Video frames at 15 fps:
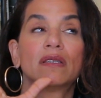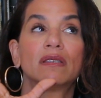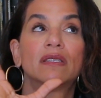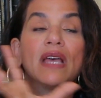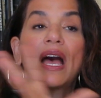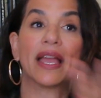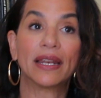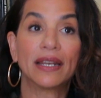
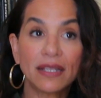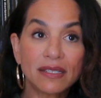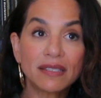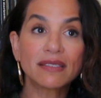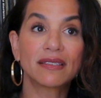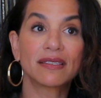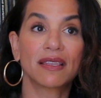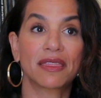
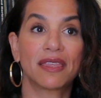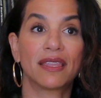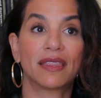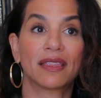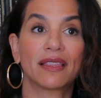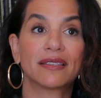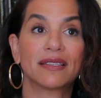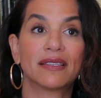Zionists think
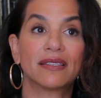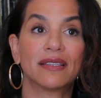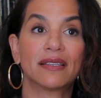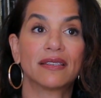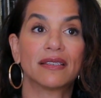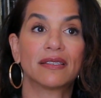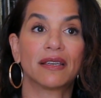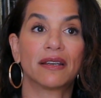that this is
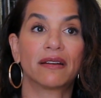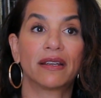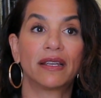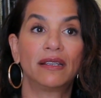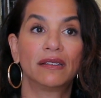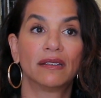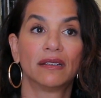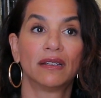
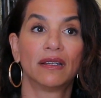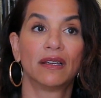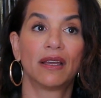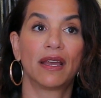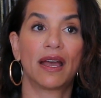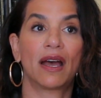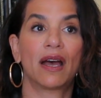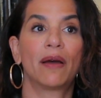necessary,
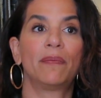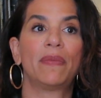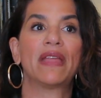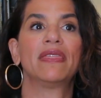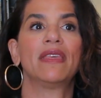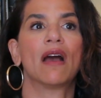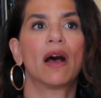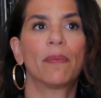
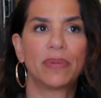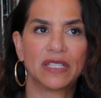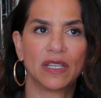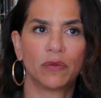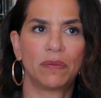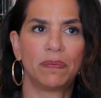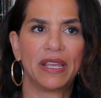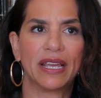and the opposite
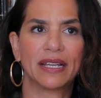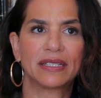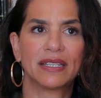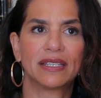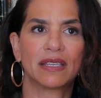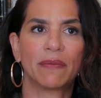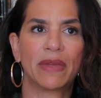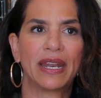would be
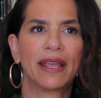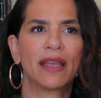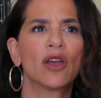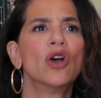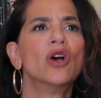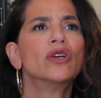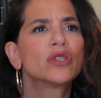anti-Semitic.